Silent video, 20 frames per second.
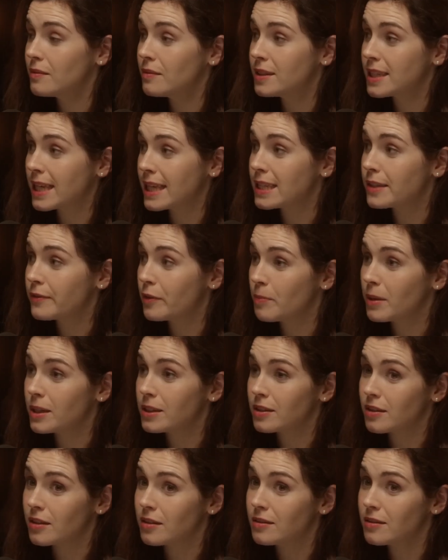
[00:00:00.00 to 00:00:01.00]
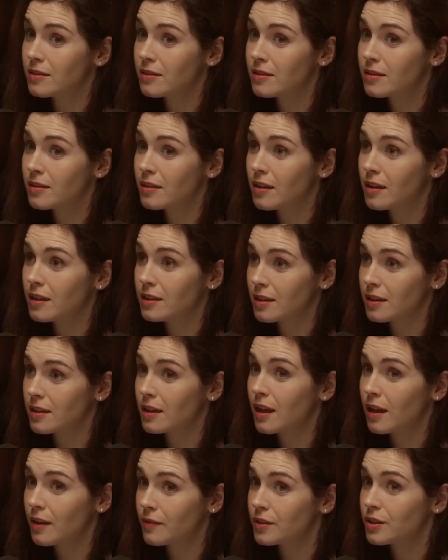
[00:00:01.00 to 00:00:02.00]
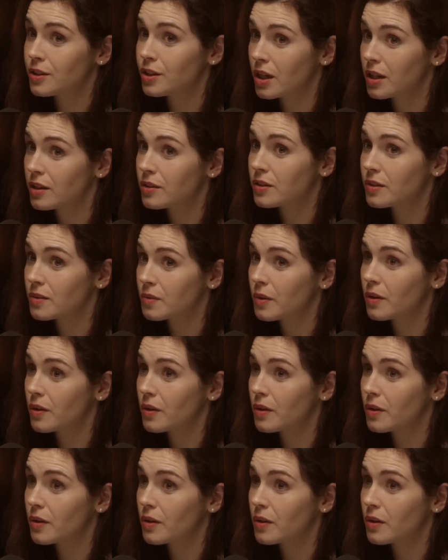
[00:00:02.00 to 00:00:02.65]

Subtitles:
sense of abundance is going to have to change as